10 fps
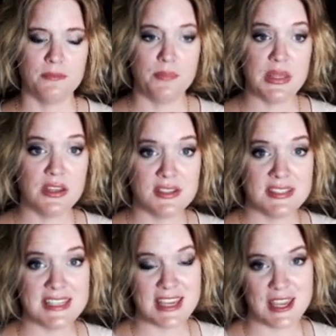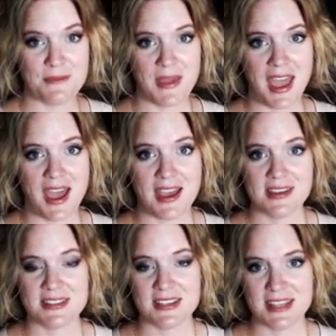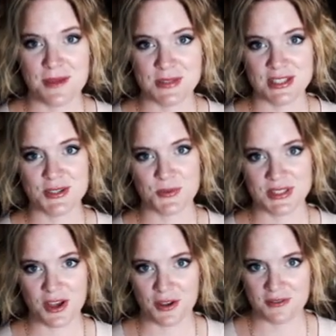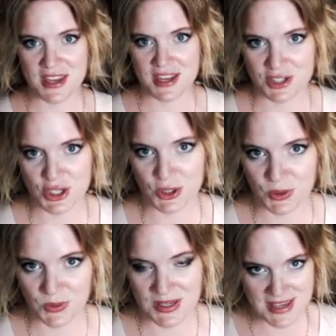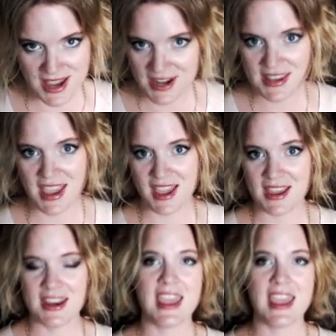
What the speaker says: Build Team has attempted to resolve the issue yet again,